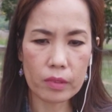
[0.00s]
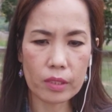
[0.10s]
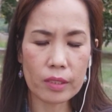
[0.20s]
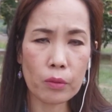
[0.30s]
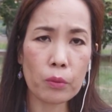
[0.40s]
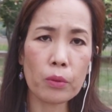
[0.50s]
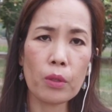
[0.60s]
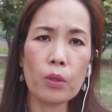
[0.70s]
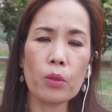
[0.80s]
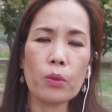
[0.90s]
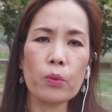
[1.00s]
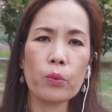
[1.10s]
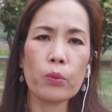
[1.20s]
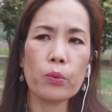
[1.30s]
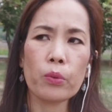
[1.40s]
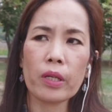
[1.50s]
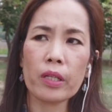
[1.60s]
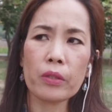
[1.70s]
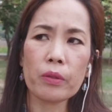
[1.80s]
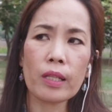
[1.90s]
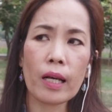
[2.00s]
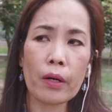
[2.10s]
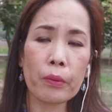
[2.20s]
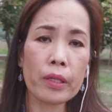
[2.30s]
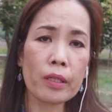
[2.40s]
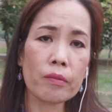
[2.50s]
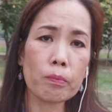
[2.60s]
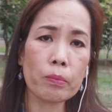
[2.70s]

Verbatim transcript: he said, why are you allowing